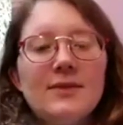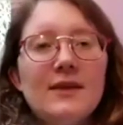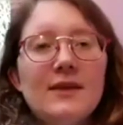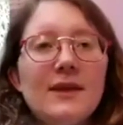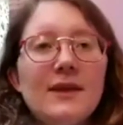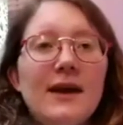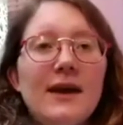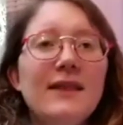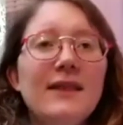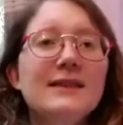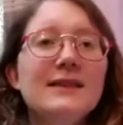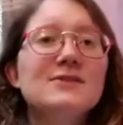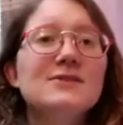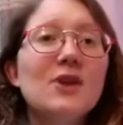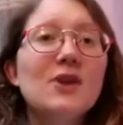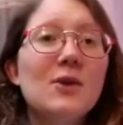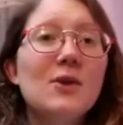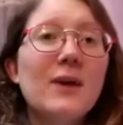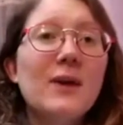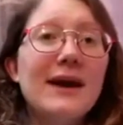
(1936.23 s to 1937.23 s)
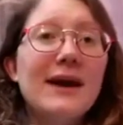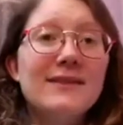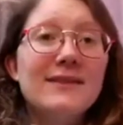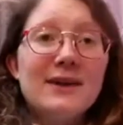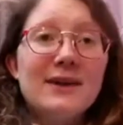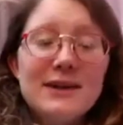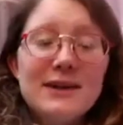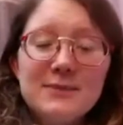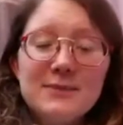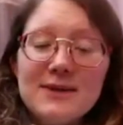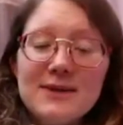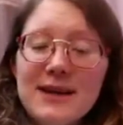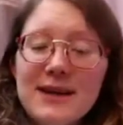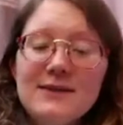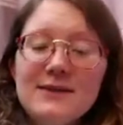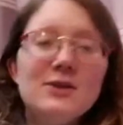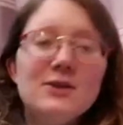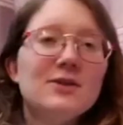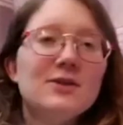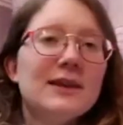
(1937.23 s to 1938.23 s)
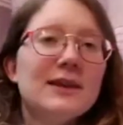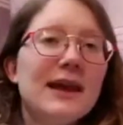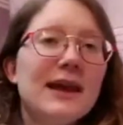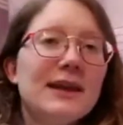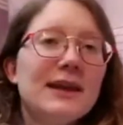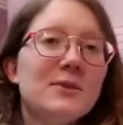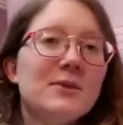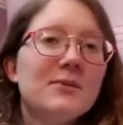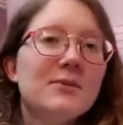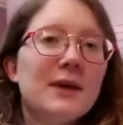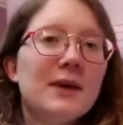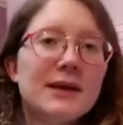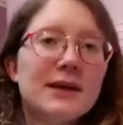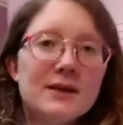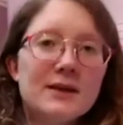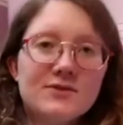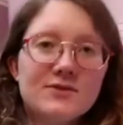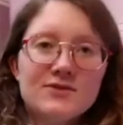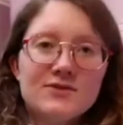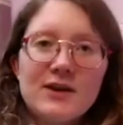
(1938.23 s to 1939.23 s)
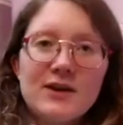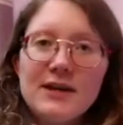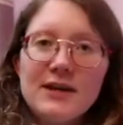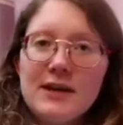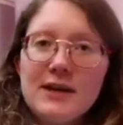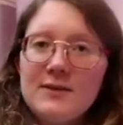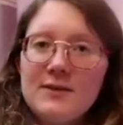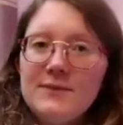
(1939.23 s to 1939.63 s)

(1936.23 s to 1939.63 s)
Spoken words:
And there's no way that I can play the ukulele with my gloves right now.